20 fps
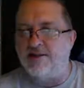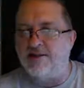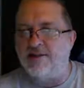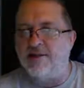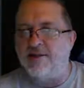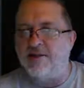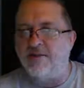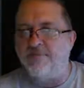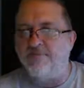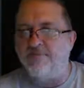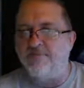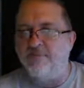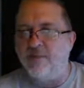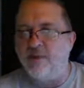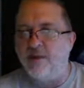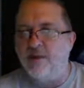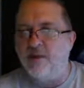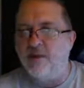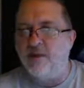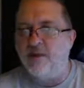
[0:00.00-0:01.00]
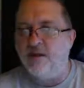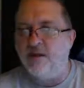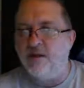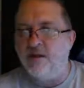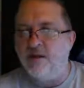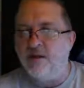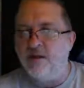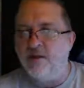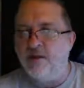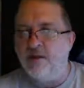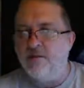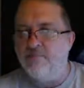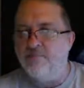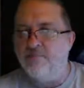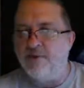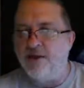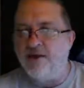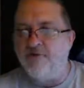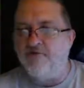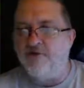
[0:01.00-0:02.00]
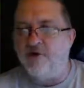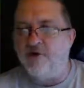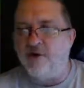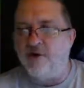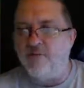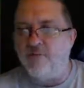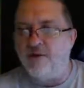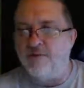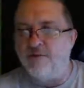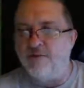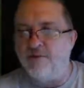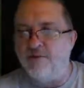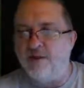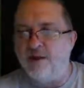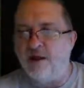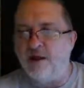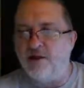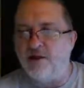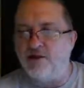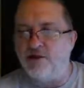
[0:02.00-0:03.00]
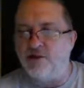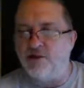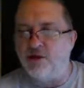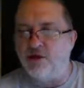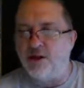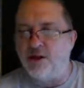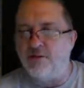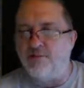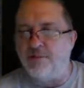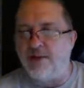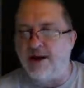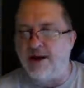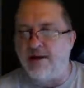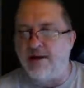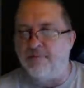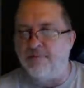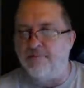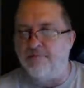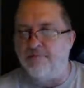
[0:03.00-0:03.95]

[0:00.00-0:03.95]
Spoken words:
the big farming. I'll show you the map,